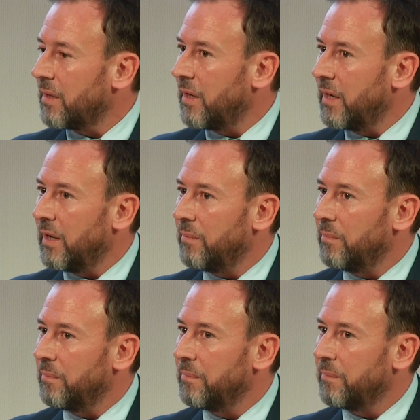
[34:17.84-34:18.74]
I
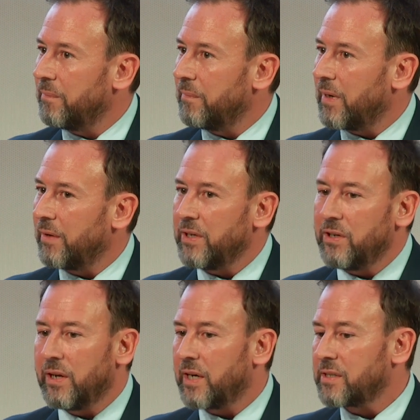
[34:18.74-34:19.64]
think
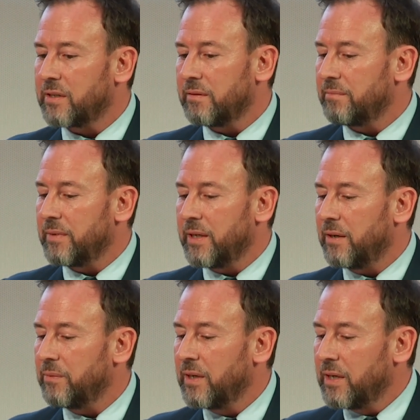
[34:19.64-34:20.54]
you could ask, you
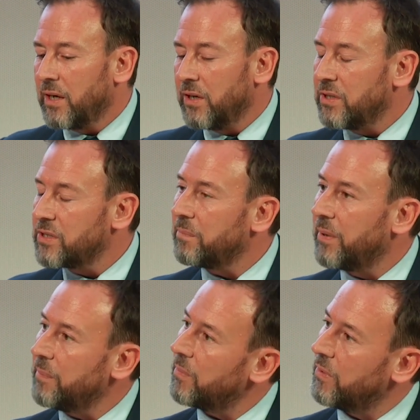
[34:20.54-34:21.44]
know, a dozen
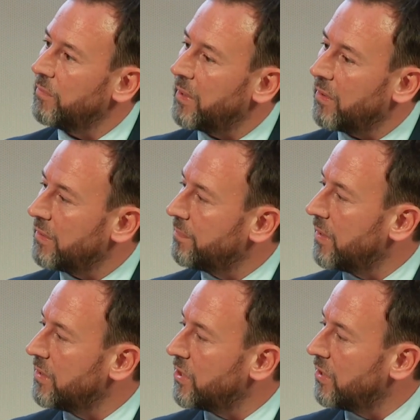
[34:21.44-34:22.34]
people who have been on
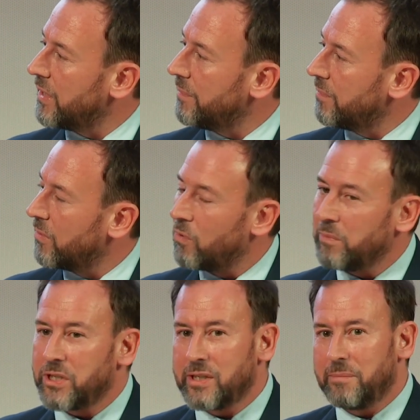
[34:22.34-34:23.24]
a journey
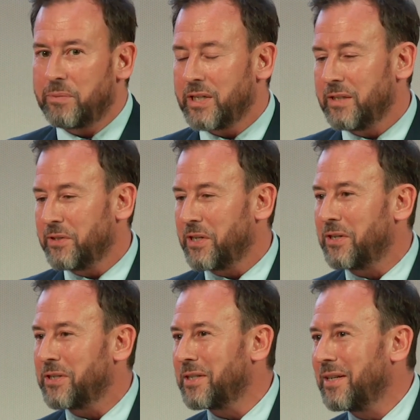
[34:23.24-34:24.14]
almost as impressive as
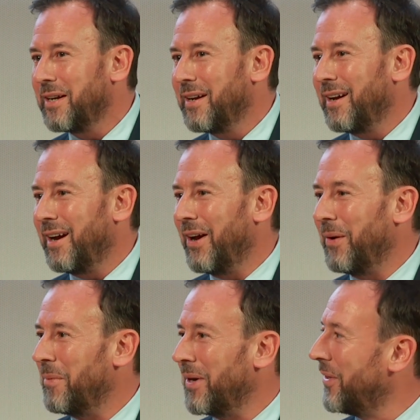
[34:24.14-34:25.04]
ours,
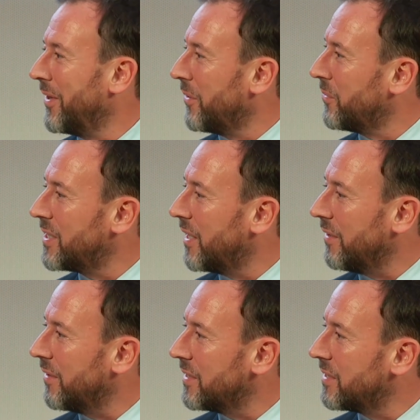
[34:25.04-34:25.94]
and they'll all tell
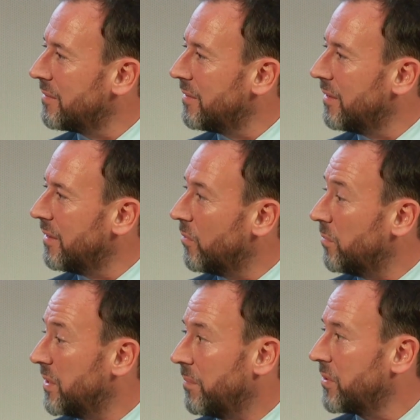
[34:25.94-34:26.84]
you that it's
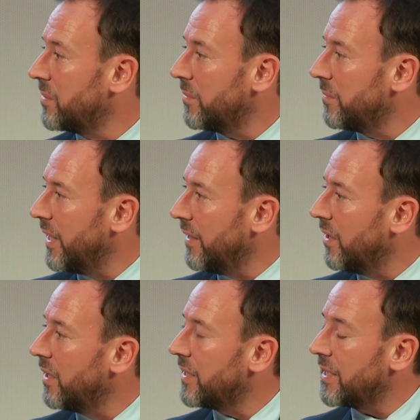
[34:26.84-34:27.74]
almost impossible in
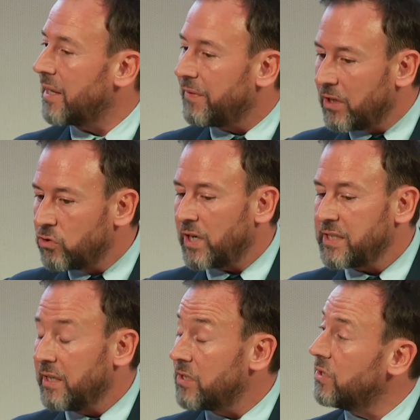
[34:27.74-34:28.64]
the early days. I think
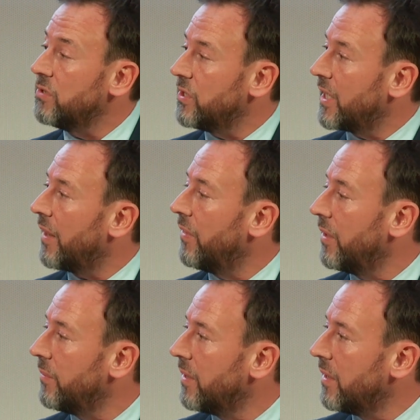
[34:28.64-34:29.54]
addressing it as soon as you can,
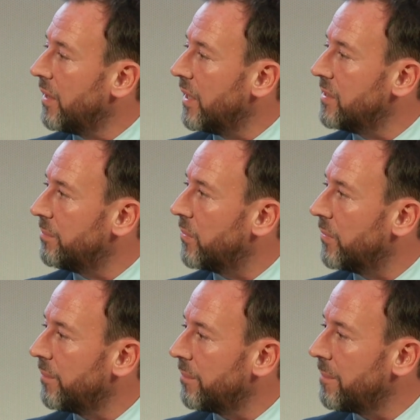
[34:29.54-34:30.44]
though, is
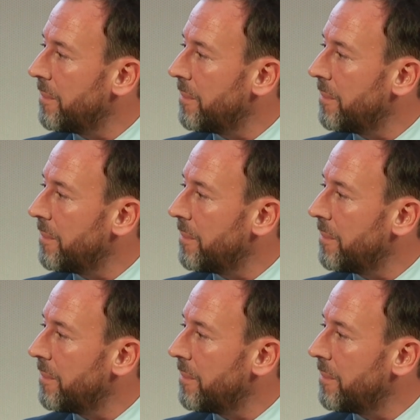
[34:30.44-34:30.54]
important.